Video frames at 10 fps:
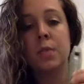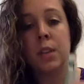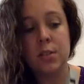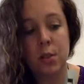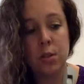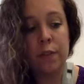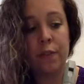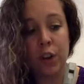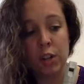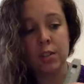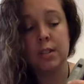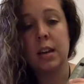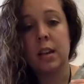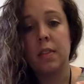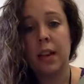So the first
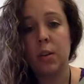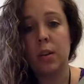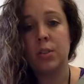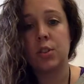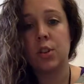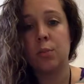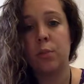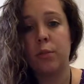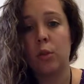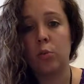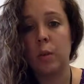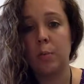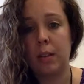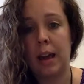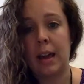thing I want to show you before we
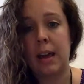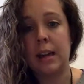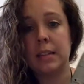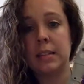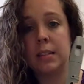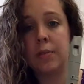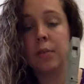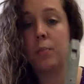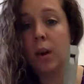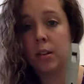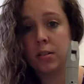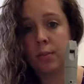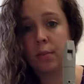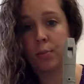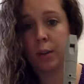play is the different parts
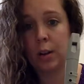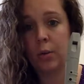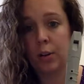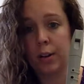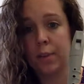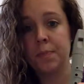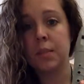of the precorder.